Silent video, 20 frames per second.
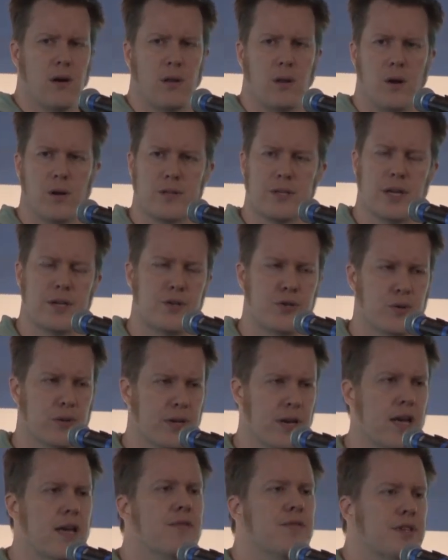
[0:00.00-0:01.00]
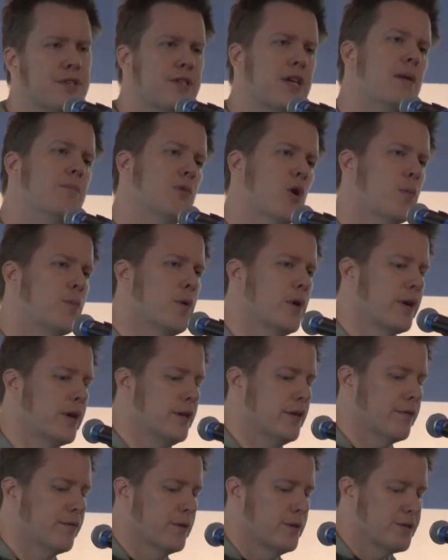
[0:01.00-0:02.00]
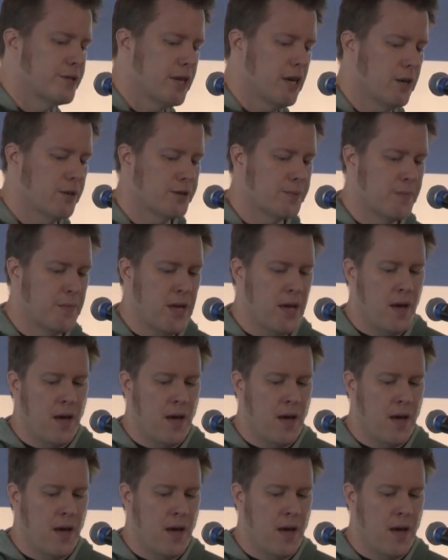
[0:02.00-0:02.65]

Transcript: alongside Julia, in the same notebook in different cells.